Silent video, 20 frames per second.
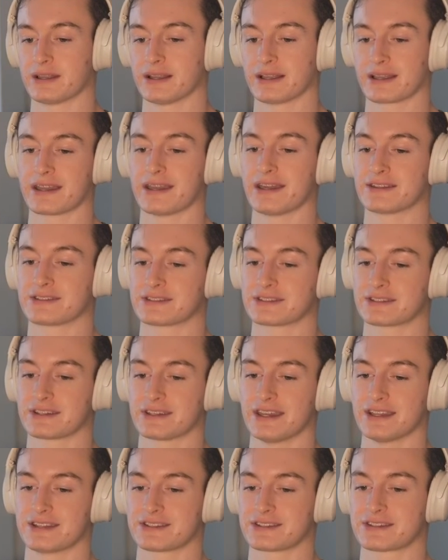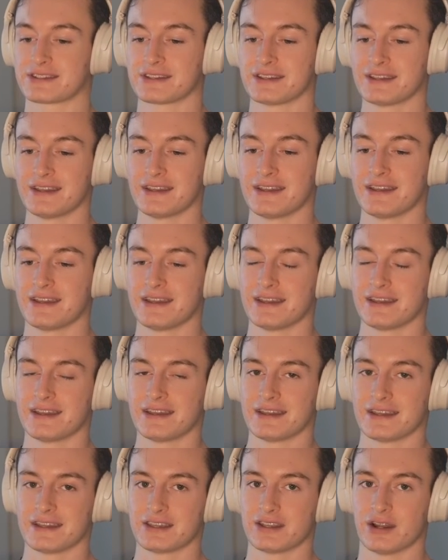Like it's it's
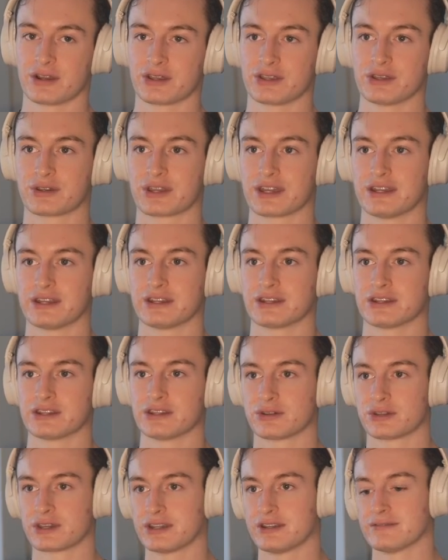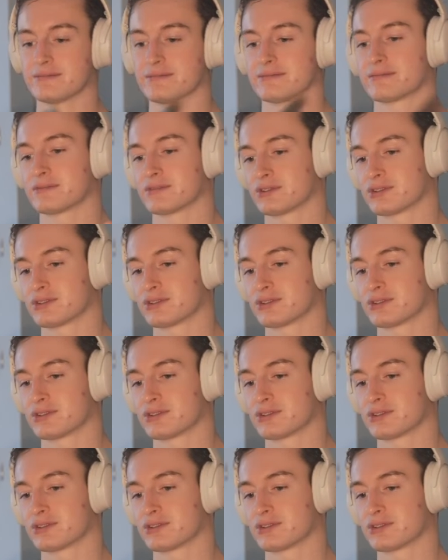you know you can you can